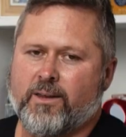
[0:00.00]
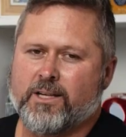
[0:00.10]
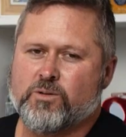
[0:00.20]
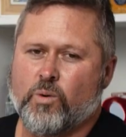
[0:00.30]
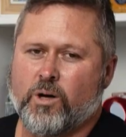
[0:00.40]

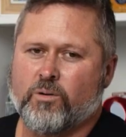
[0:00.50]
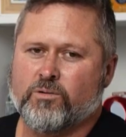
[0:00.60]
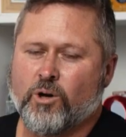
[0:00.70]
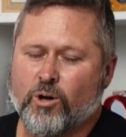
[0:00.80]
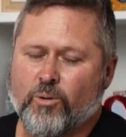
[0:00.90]
that's well
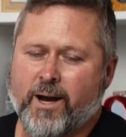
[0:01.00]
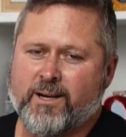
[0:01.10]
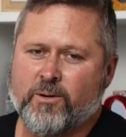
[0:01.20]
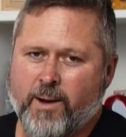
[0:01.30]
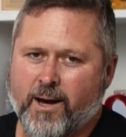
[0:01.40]
tolerated
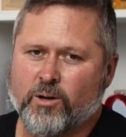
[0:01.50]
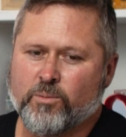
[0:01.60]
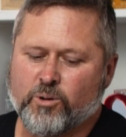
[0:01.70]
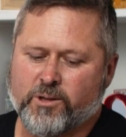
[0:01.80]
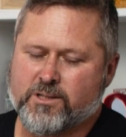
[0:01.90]
and
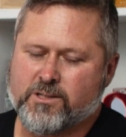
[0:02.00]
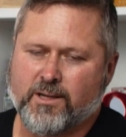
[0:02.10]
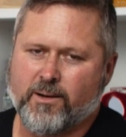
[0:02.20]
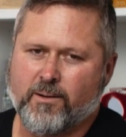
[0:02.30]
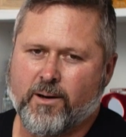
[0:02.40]
palatable. It's
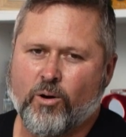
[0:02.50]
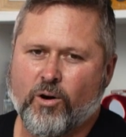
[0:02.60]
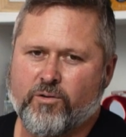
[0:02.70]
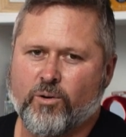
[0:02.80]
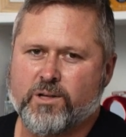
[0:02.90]
a
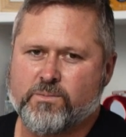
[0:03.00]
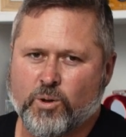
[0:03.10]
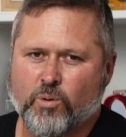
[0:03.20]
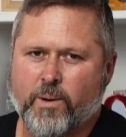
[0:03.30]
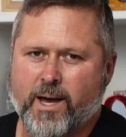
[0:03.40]
hydrolyzed
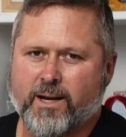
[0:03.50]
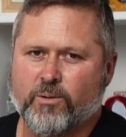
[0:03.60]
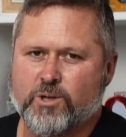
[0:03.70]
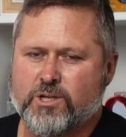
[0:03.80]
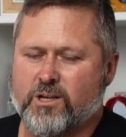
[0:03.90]
milk powder
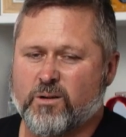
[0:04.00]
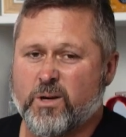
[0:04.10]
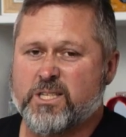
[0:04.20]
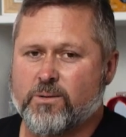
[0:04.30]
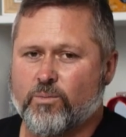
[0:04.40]
which you can
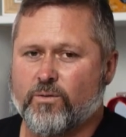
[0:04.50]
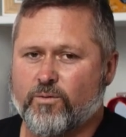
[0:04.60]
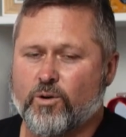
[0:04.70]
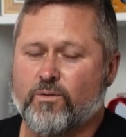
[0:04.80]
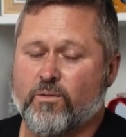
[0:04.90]
mix in with
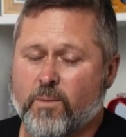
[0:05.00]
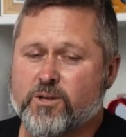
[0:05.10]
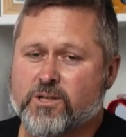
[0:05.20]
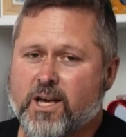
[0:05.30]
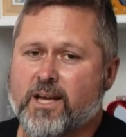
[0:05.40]
food for
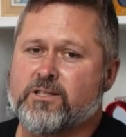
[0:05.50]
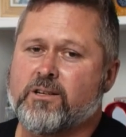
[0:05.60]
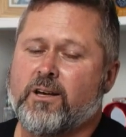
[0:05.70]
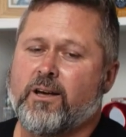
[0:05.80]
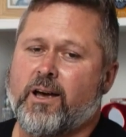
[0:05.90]
most cats,
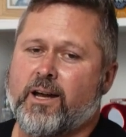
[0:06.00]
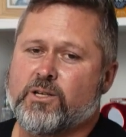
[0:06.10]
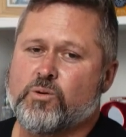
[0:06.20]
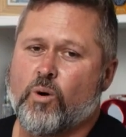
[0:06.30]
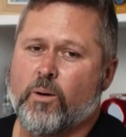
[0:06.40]
and
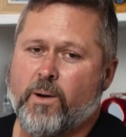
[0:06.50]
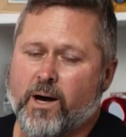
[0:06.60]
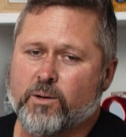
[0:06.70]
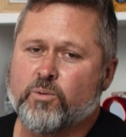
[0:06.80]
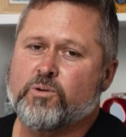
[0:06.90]
it's quite
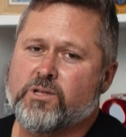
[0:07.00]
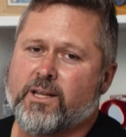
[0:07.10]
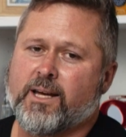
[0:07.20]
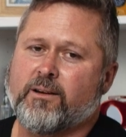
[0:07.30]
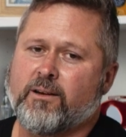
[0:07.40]
palatable, so
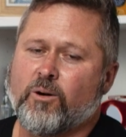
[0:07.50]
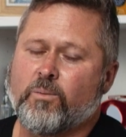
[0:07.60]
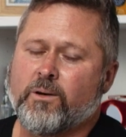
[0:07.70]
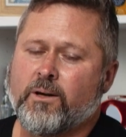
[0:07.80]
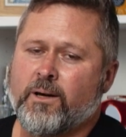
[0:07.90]
that can
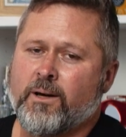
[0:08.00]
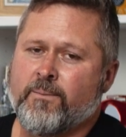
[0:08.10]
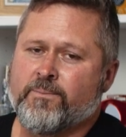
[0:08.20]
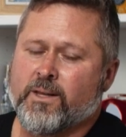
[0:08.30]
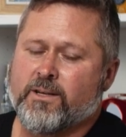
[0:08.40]
help.
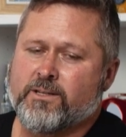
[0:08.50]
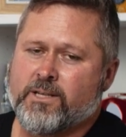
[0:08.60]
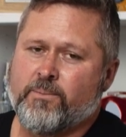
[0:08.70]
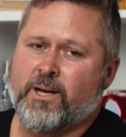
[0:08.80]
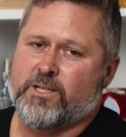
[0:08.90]

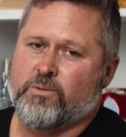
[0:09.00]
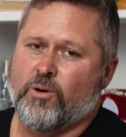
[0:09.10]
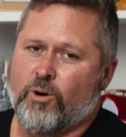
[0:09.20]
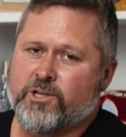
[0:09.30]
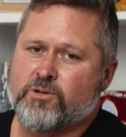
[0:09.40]
Some cats with
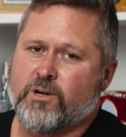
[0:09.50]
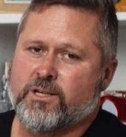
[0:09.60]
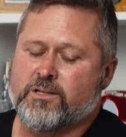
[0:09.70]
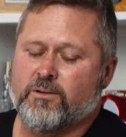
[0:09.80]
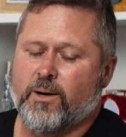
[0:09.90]
high
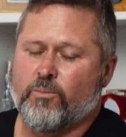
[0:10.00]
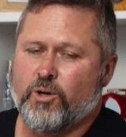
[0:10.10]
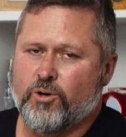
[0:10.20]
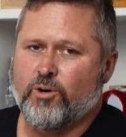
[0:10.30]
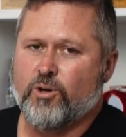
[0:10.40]
stress, we
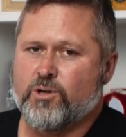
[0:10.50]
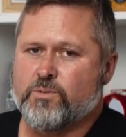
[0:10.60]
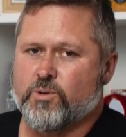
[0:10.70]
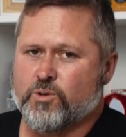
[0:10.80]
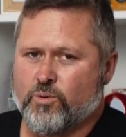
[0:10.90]
do use
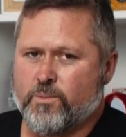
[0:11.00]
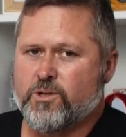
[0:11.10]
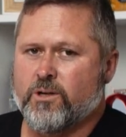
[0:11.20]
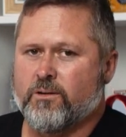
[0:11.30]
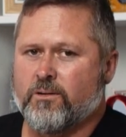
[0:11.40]

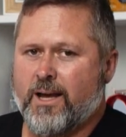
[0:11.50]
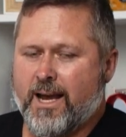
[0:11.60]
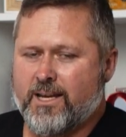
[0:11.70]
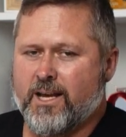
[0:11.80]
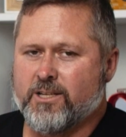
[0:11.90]
prescription
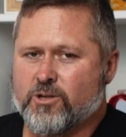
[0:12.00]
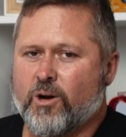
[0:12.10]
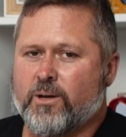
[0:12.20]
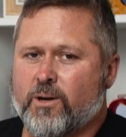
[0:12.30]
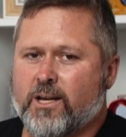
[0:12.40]

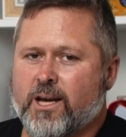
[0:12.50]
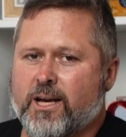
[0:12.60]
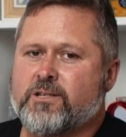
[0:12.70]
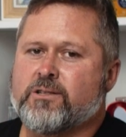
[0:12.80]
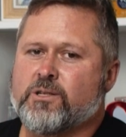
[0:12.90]
anti-anxiety
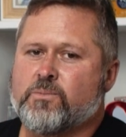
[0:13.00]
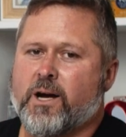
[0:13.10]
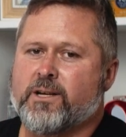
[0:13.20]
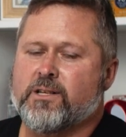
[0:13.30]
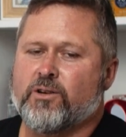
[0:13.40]
medications as
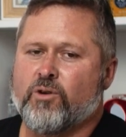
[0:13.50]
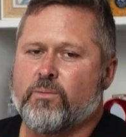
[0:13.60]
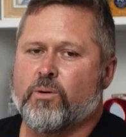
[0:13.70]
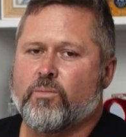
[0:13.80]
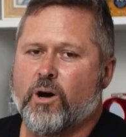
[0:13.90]
part of their
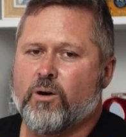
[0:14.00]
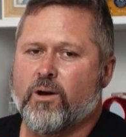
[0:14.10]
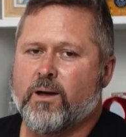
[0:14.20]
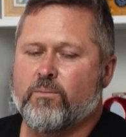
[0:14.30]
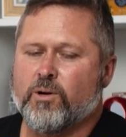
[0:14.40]
treatment
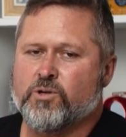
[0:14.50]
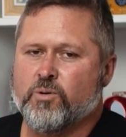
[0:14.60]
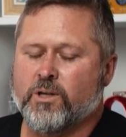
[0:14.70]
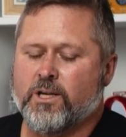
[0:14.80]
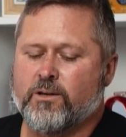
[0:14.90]
program, but it's
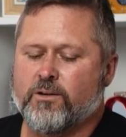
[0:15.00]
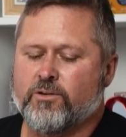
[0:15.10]
really